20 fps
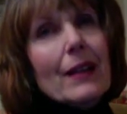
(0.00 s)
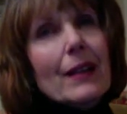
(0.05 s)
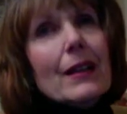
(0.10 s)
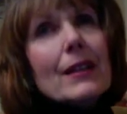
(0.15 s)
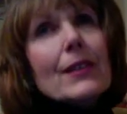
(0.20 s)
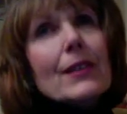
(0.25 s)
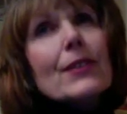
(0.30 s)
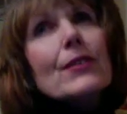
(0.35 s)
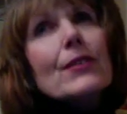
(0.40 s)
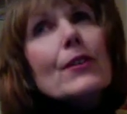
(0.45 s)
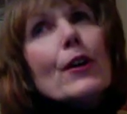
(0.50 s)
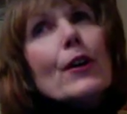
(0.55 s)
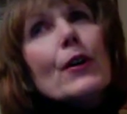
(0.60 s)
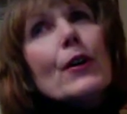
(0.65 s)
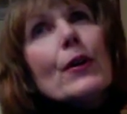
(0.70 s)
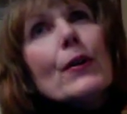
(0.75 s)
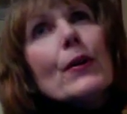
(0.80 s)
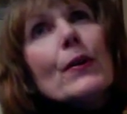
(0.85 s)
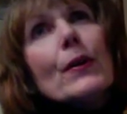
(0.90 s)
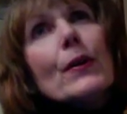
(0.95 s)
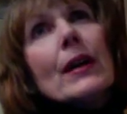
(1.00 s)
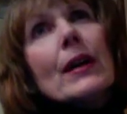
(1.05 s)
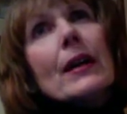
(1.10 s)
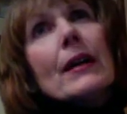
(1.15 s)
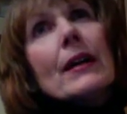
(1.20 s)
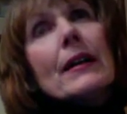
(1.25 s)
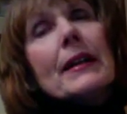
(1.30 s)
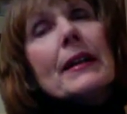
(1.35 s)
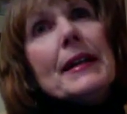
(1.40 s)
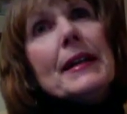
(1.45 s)
So
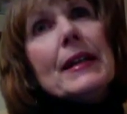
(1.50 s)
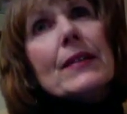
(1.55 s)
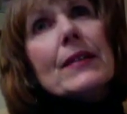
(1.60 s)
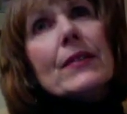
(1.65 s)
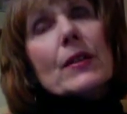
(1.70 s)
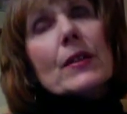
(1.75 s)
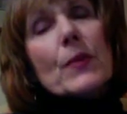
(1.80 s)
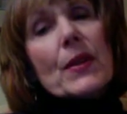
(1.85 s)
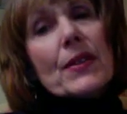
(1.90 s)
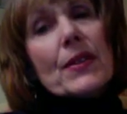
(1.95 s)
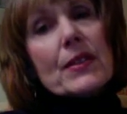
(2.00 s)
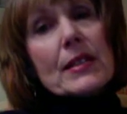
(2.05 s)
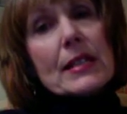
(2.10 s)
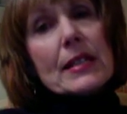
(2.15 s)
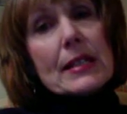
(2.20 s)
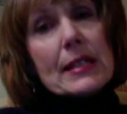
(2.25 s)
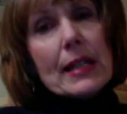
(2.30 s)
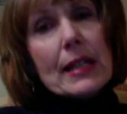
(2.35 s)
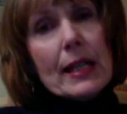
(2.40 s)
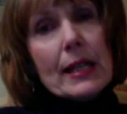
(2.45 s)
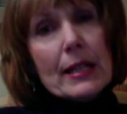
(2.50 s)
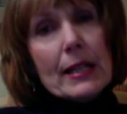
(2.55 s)
even with this state